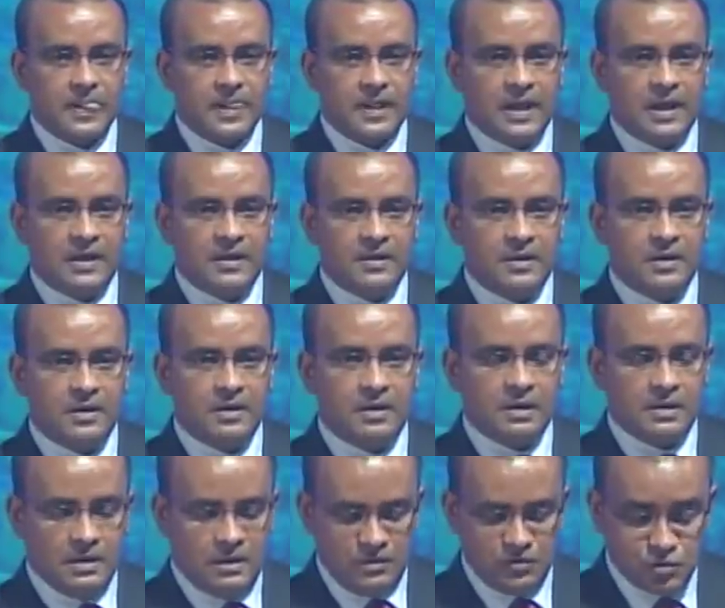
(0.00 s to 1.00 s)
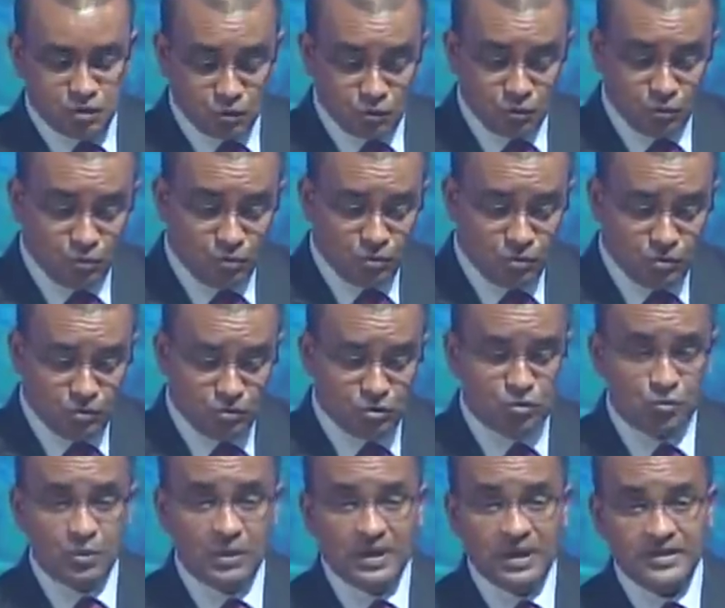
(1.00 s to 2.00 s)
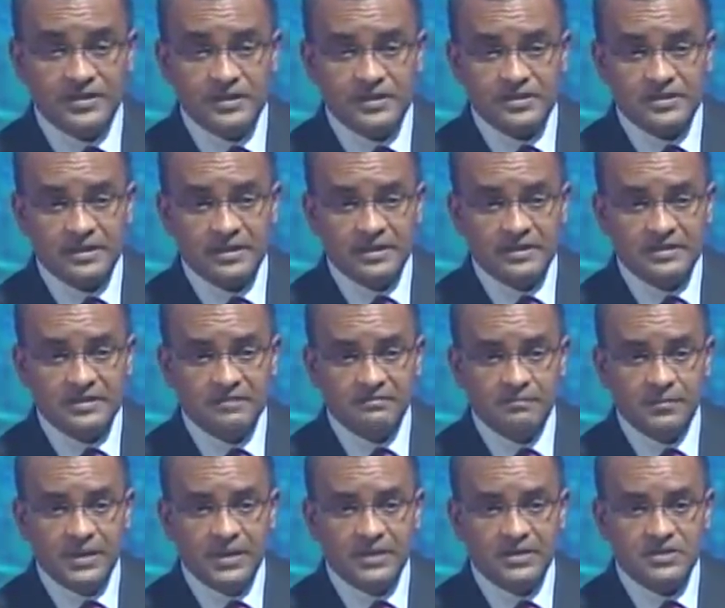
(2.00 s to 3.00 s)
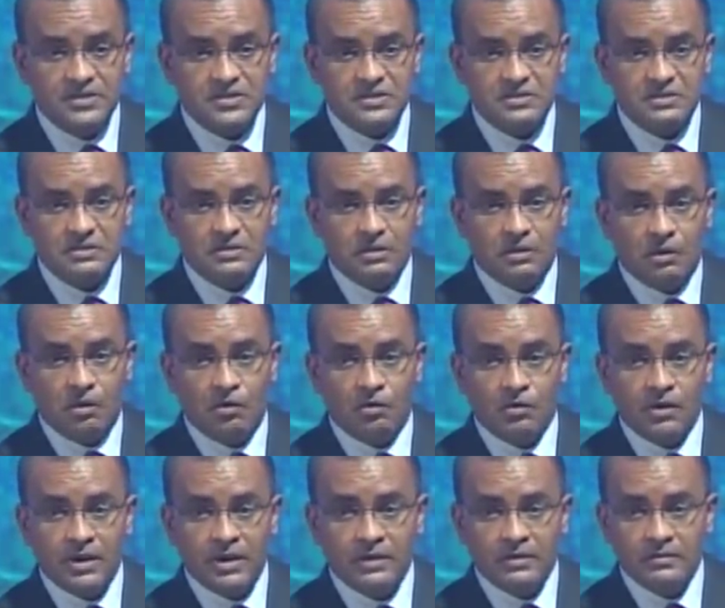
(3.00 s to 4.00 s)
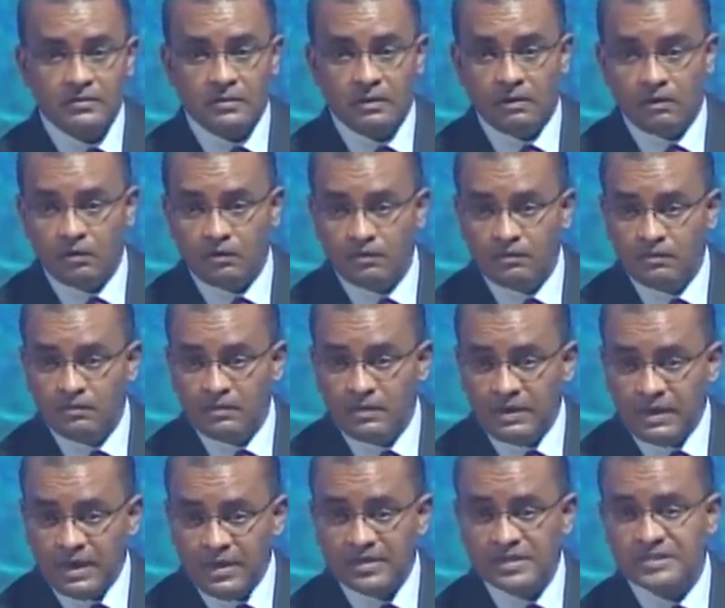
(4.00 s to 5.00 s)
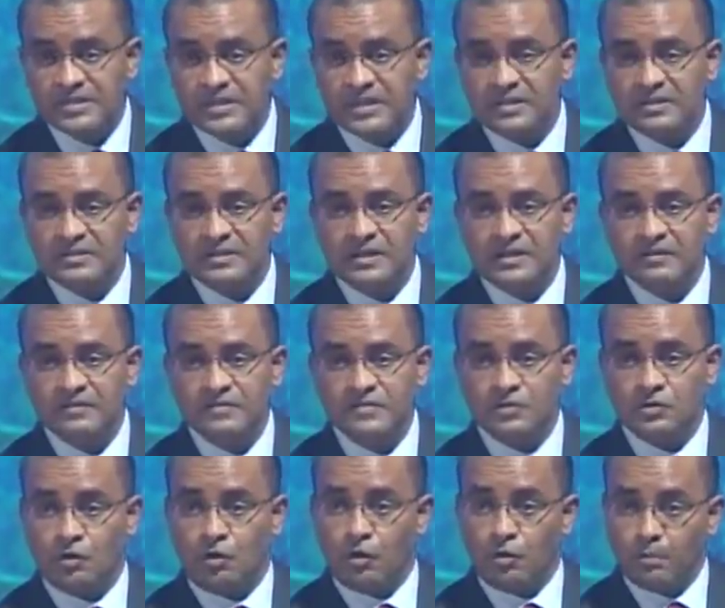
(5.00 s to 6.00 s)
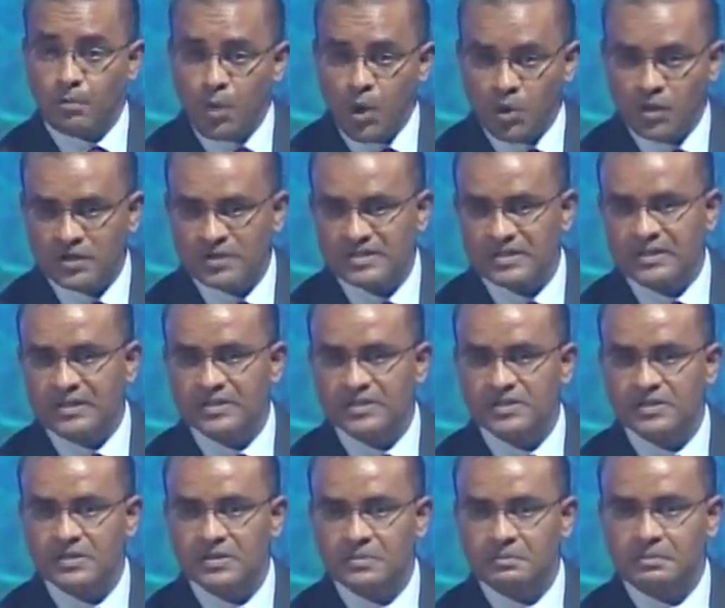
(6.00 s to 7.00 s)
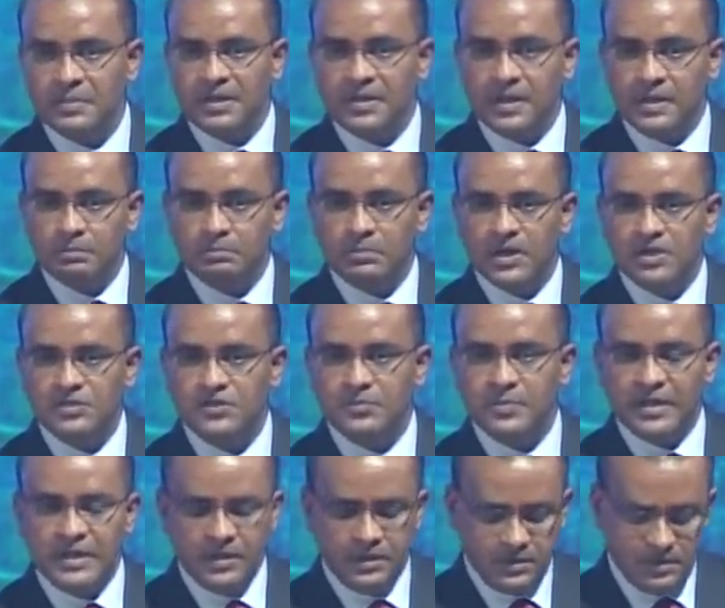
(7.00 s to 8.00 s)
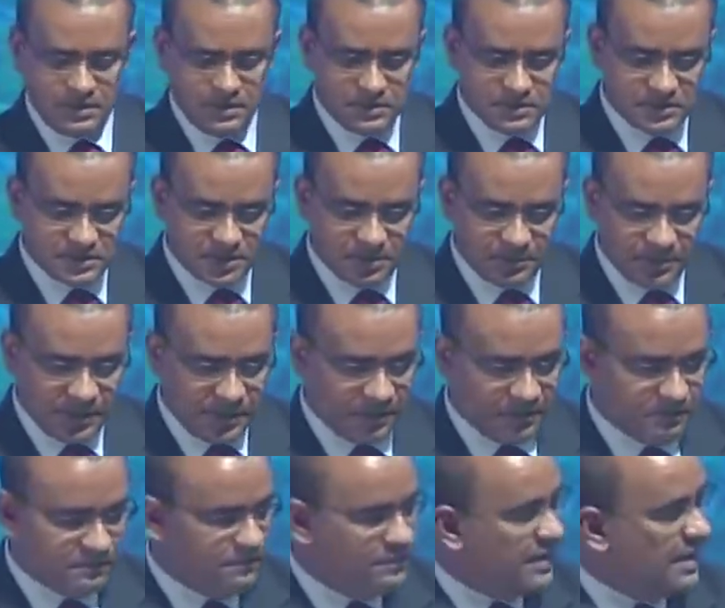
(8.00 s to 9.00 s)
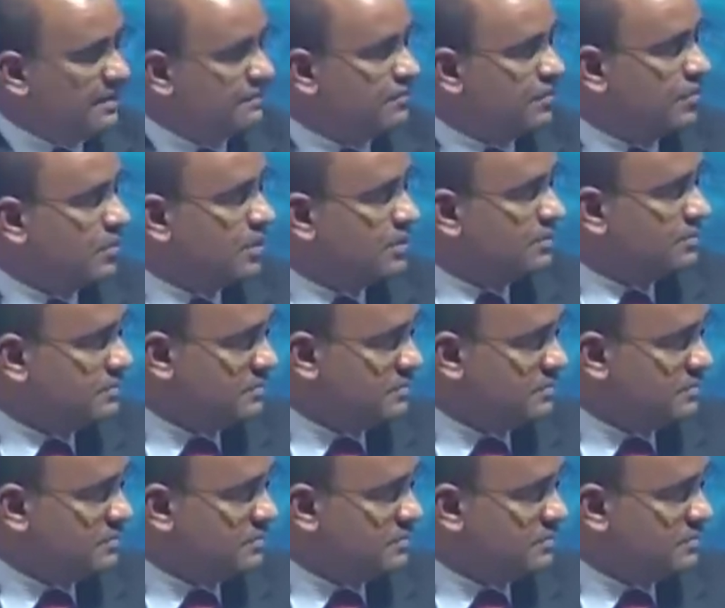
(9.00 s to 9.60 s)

And through legislative means or incentives or policies, but there must be something for everyone.